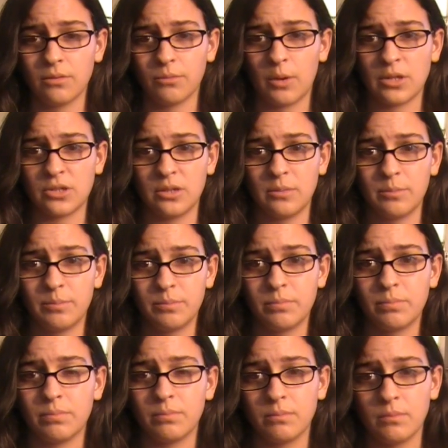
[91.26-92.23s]
watching
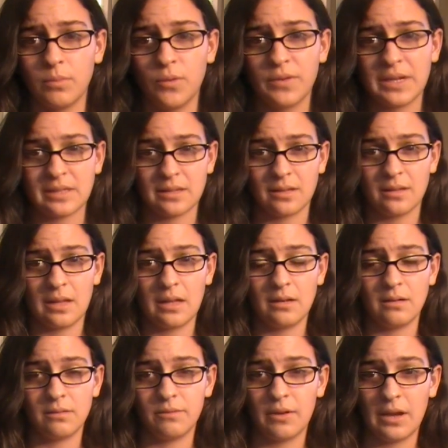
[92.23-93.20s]
movies and
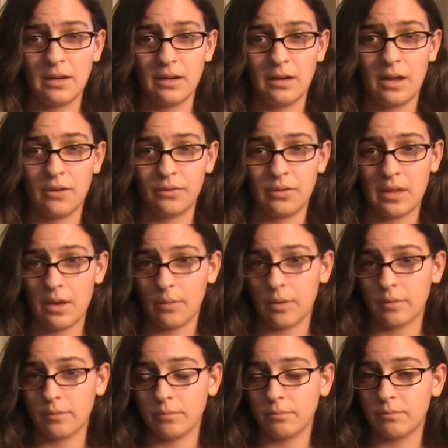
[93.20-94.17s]
then finding out they
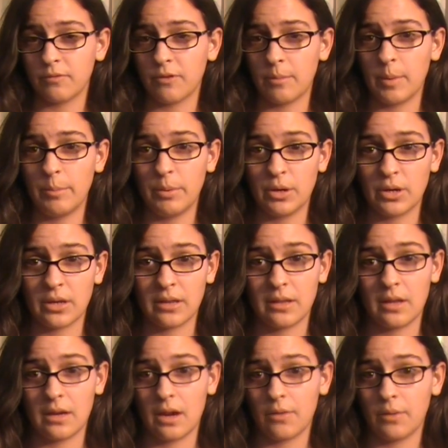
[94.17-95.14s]
were from a book
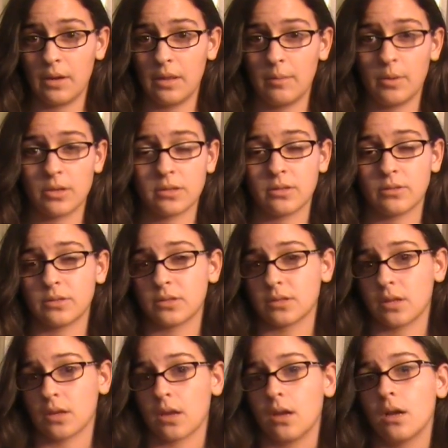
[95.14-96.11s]
and then not reading the book. So it's
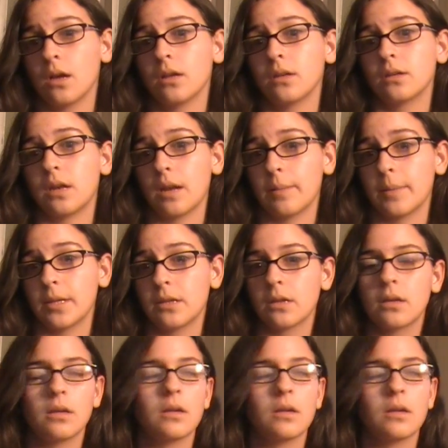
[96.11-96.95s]
just like, oh, damn it.